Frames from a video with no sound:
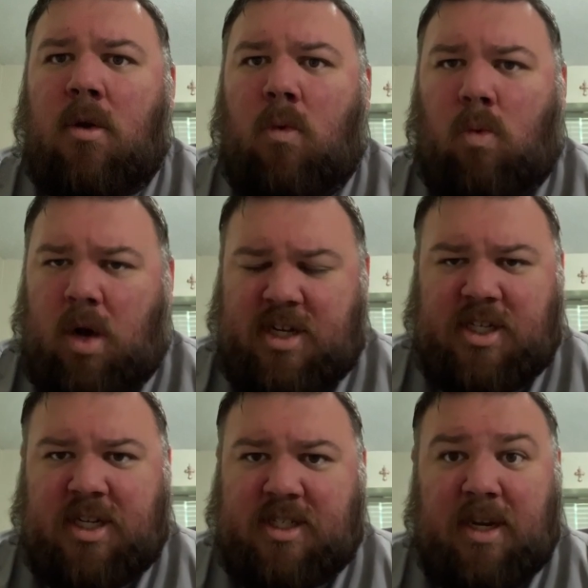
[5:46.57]
watch
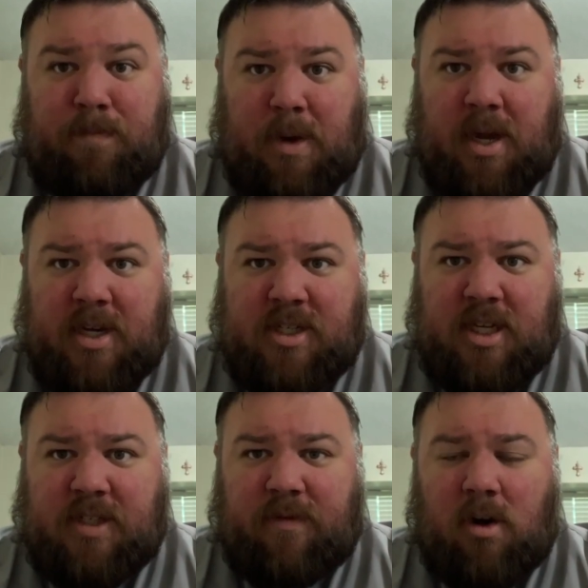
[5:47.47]
us and punish
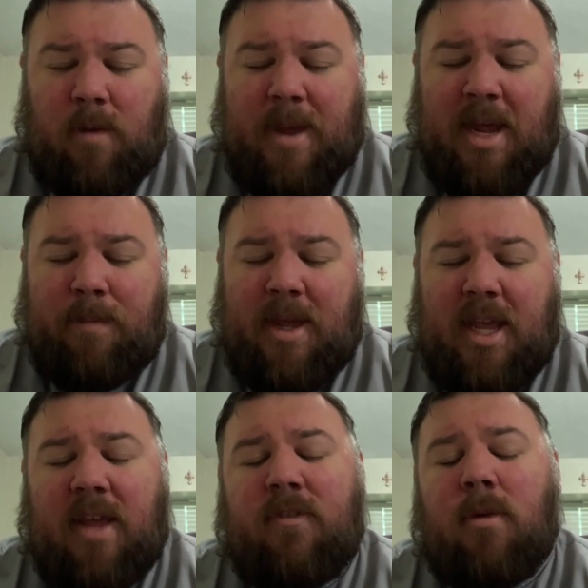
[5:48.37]
us for our bad
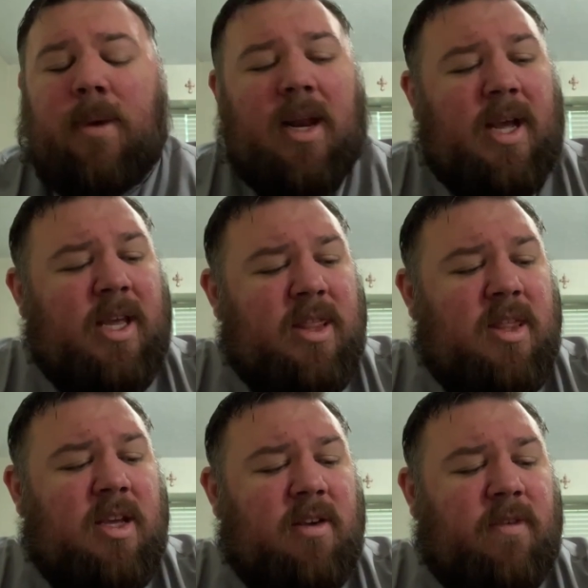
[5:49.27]
behavior, but I
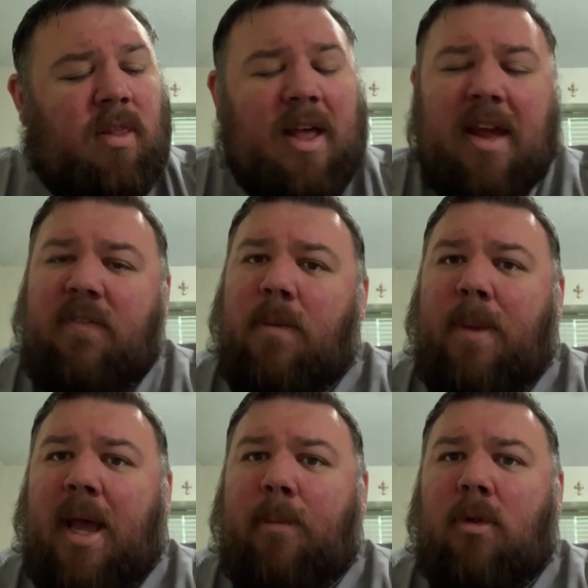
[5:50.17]
think of a lot of the
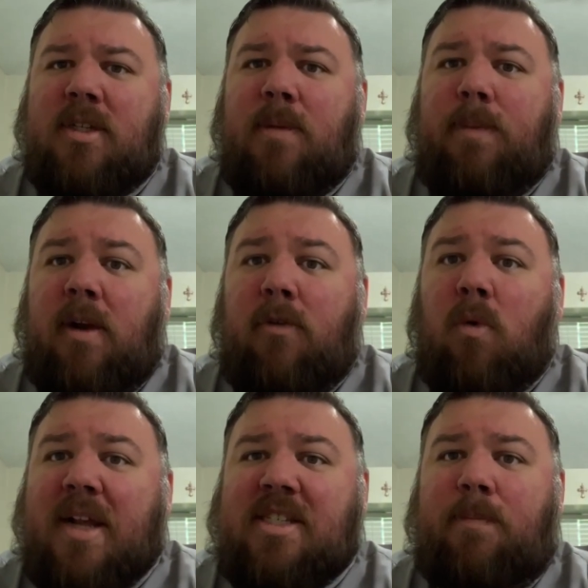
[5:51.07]
Bible as a bit of a
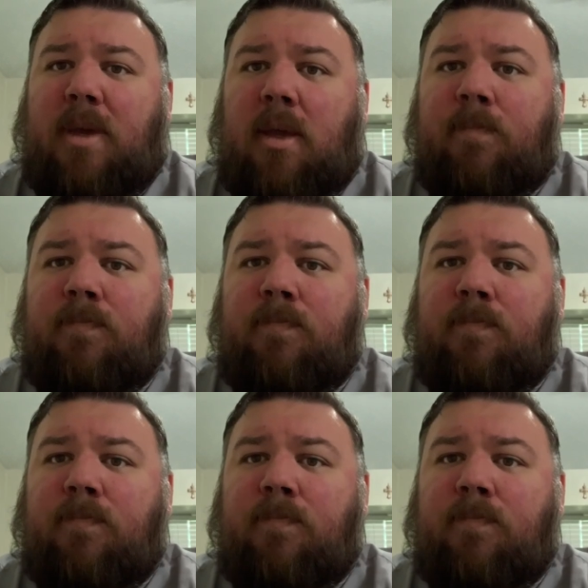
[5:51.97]
recipe.